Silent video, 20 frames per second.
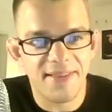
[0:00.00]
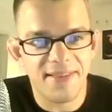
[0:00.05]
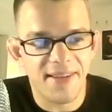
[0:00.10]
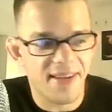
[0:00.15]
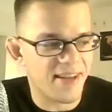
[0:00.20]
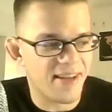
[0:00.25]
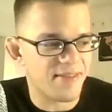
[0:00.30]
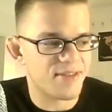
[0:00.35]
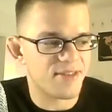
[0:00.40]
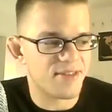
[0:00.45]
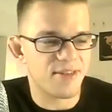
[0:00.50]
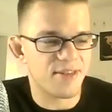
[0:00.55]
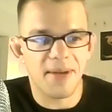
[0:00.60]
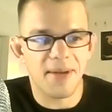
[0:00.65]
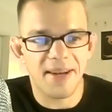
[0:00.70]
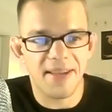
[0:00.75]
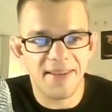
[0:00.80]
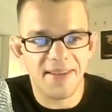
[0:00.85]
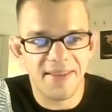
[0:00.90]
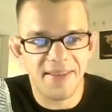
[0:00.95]
have so
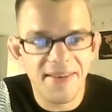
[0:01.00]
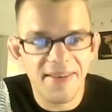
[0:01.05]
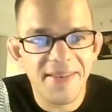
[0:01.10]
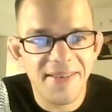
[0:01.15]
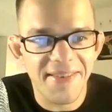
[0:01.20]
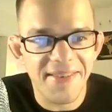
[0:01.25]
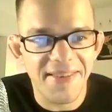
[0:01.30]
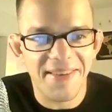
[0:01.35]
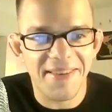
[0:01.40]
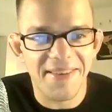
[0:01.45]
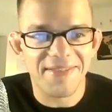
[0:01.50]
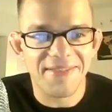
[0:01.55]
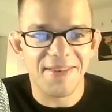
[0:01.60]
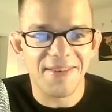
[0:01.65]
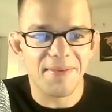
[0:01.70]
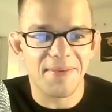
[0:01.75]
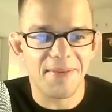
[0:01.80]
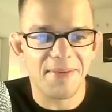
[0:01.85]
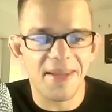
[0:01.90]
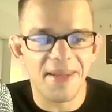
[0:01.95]
many.
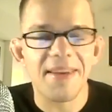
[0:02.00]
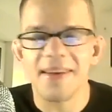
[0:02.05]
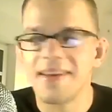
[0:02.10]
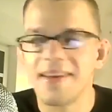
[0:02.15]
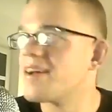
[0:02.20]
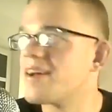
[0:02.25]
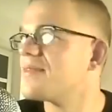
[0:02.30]
I'm